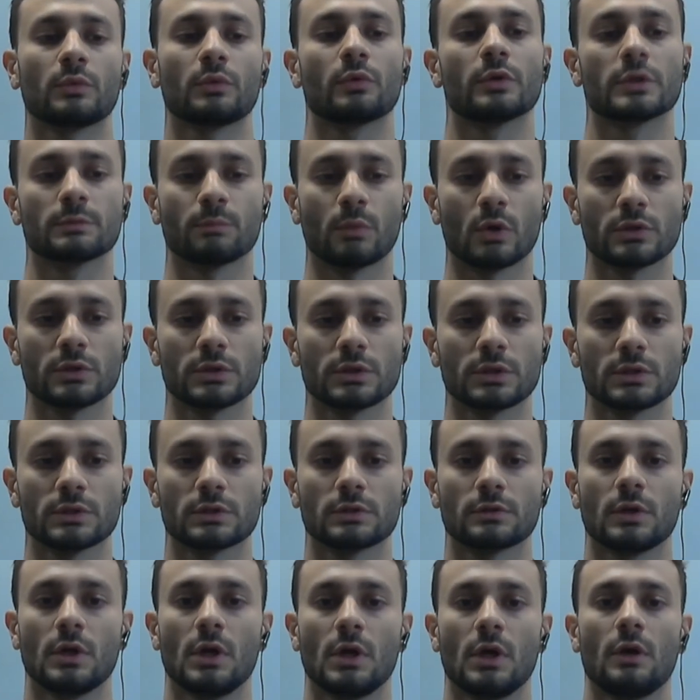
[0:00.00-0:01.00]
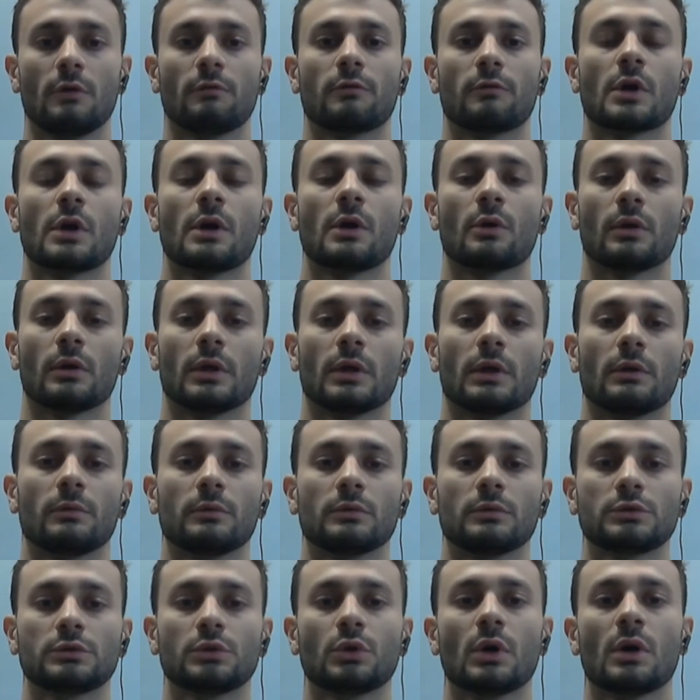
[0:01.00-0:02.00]
responses to
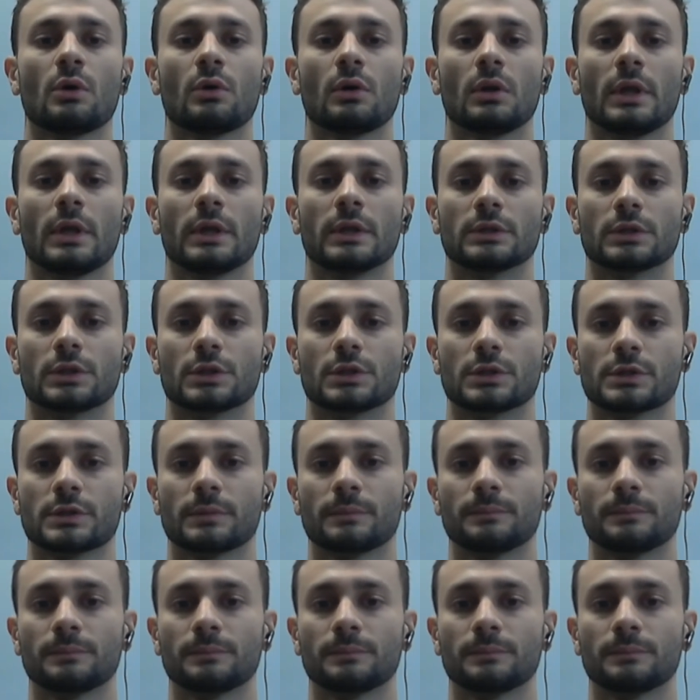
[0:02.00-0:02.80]
our letters.